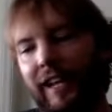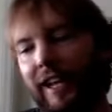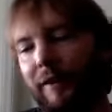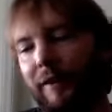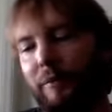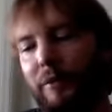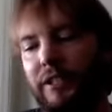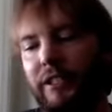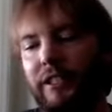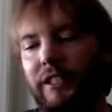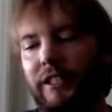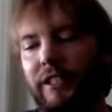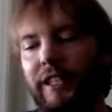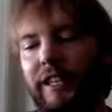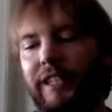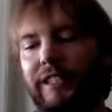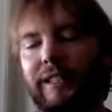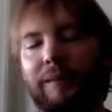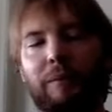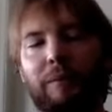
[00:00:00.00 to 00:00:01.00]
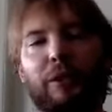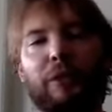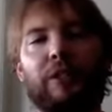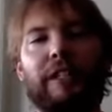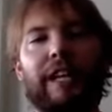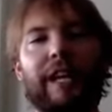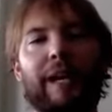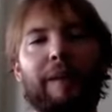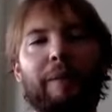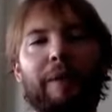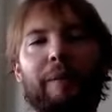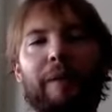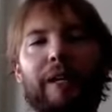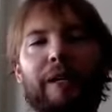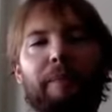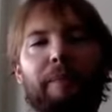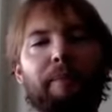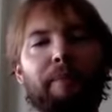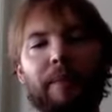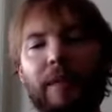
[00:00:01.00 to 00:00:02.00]
8% or less, I'm totally happy
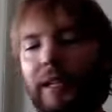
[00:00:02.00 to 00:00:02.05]
about.